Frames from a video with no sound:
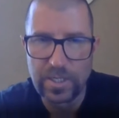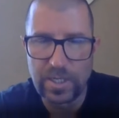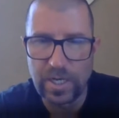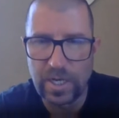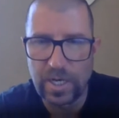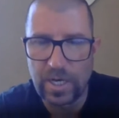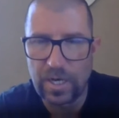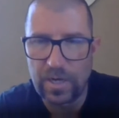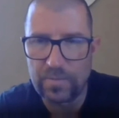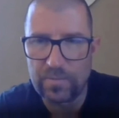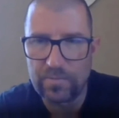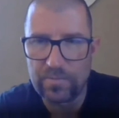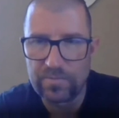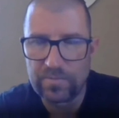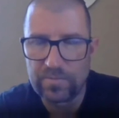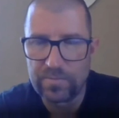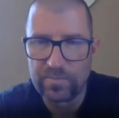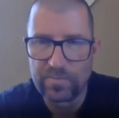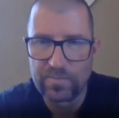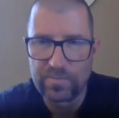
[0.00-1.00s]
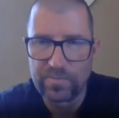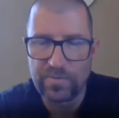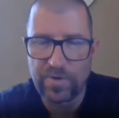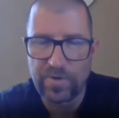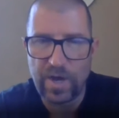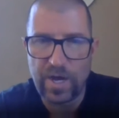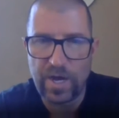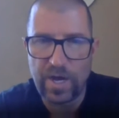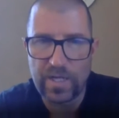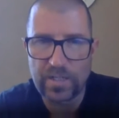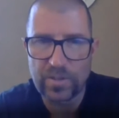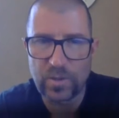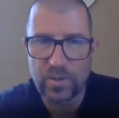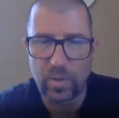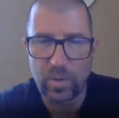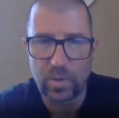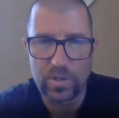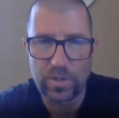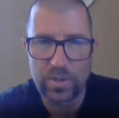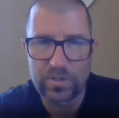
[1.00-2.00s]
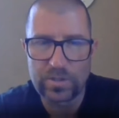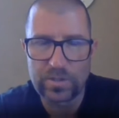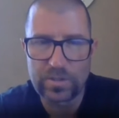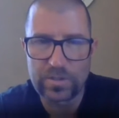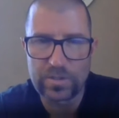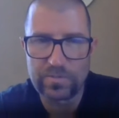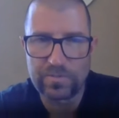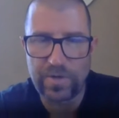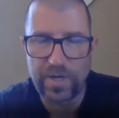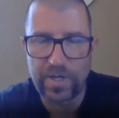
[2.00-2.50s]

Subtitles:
fine coarse